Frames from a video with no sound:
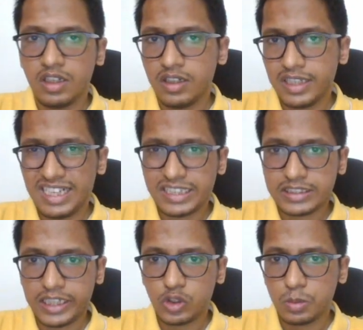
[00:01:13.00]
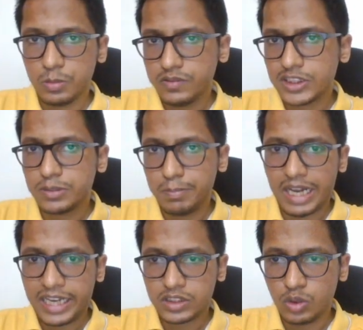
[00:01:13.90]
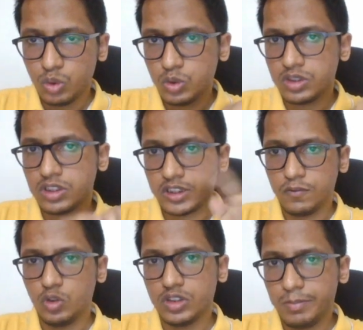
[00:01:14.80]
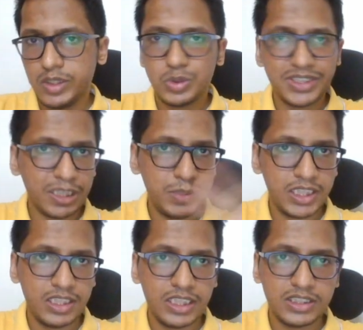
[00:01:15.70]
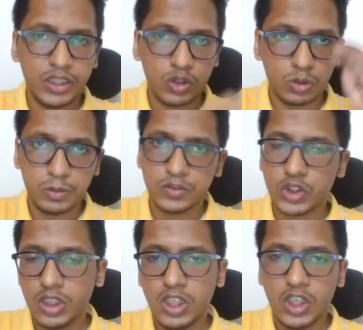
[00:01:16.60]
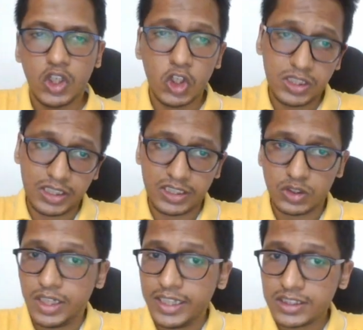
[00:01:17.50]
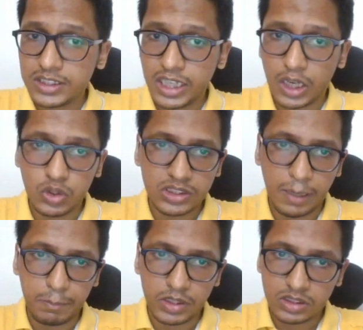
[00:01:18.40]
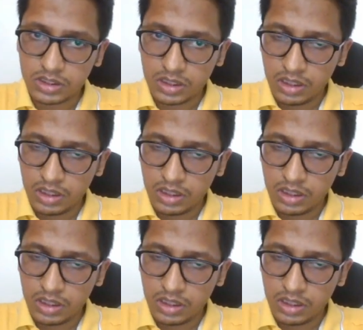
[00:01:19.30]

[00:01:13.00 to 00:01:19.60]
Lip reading: in less than 2 moves. It's black who uses the fool's mate to checkmate in less than 2 moves. Okay, so let us see how this happens.